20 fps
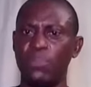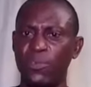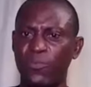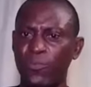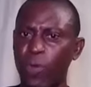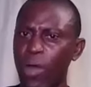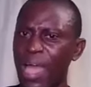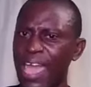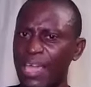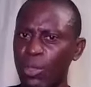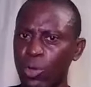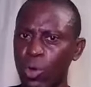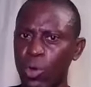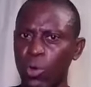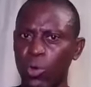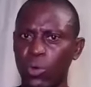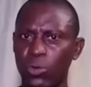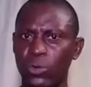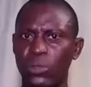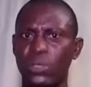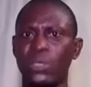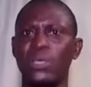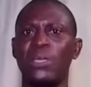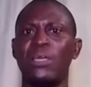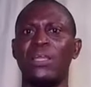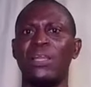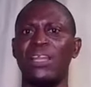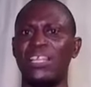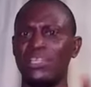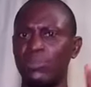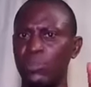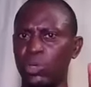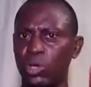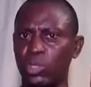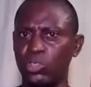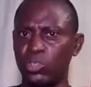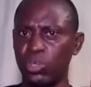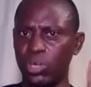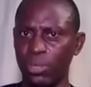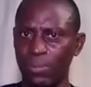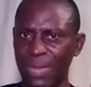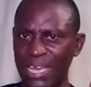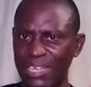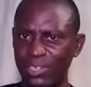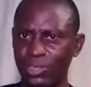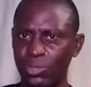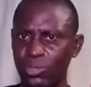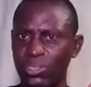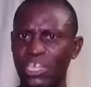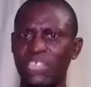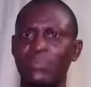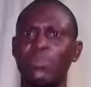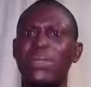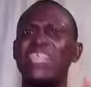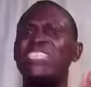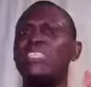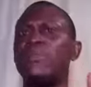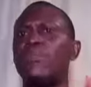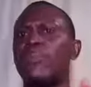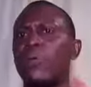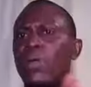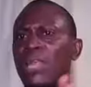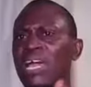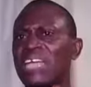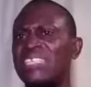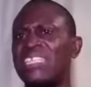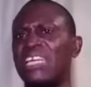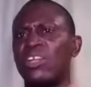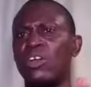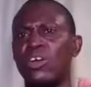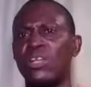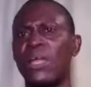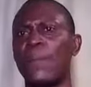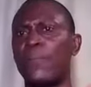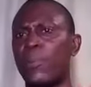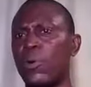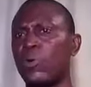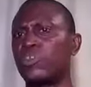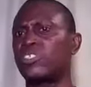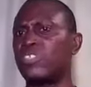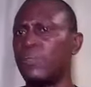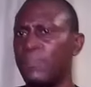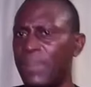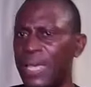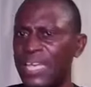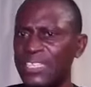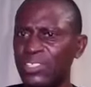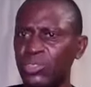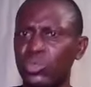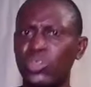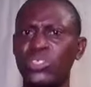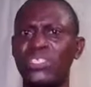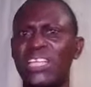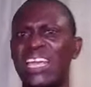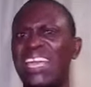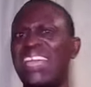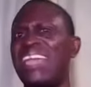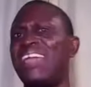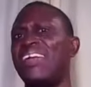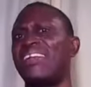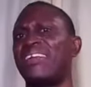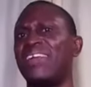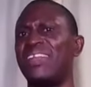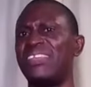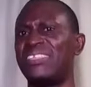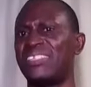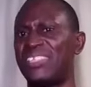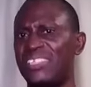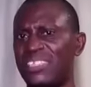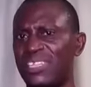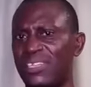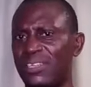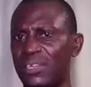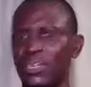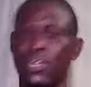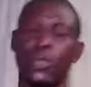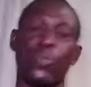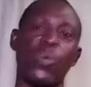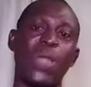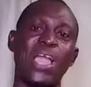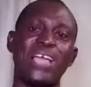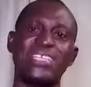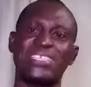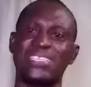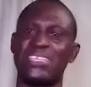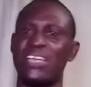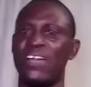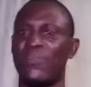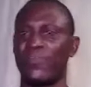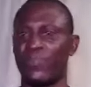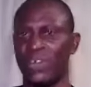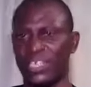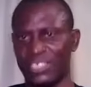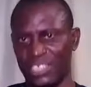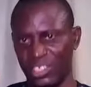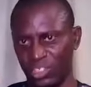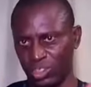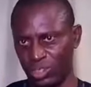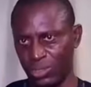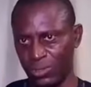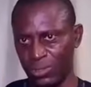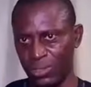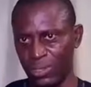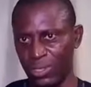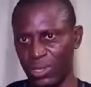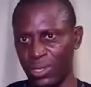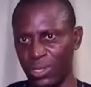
before I go, let me also remind you that managing broilers and other poultry birds during the rainy season requires careful attention